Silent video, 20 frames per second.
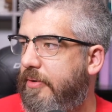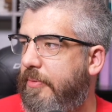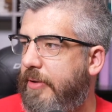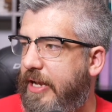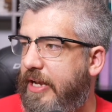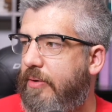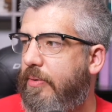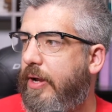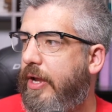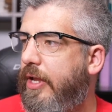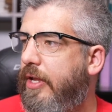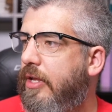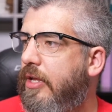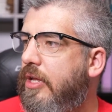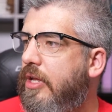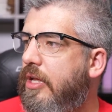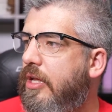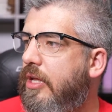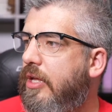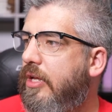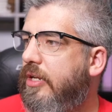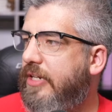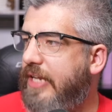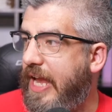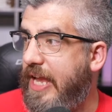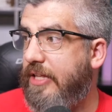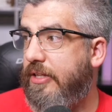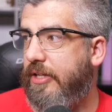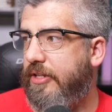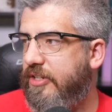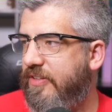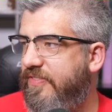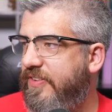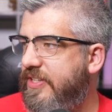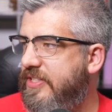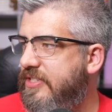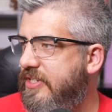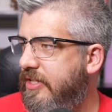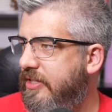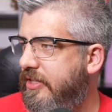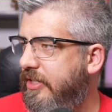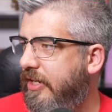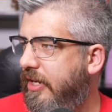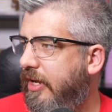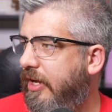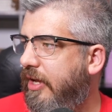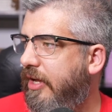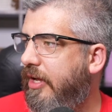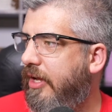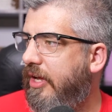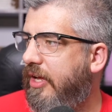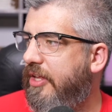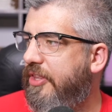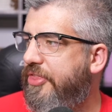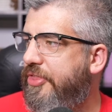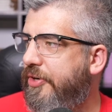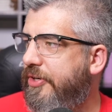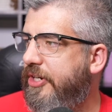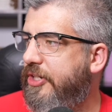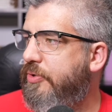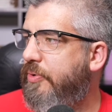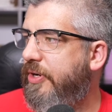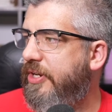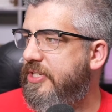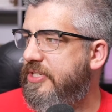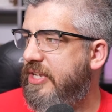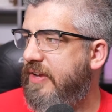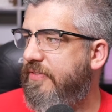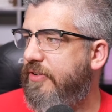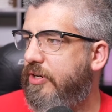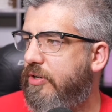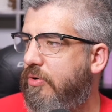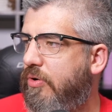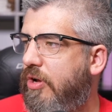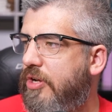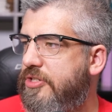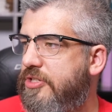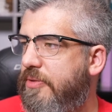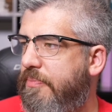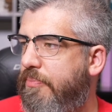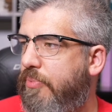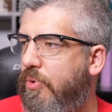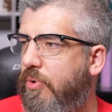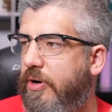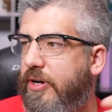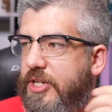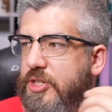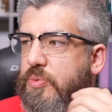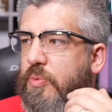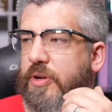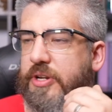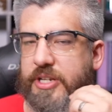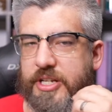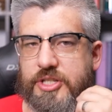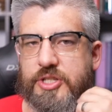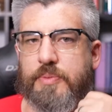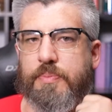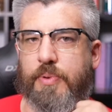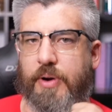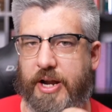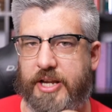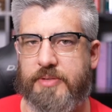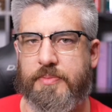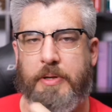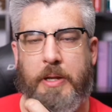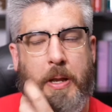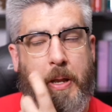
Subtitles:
Anyway, Katlyn defeats Cynthia 30-27 across the board. This one did surprise me.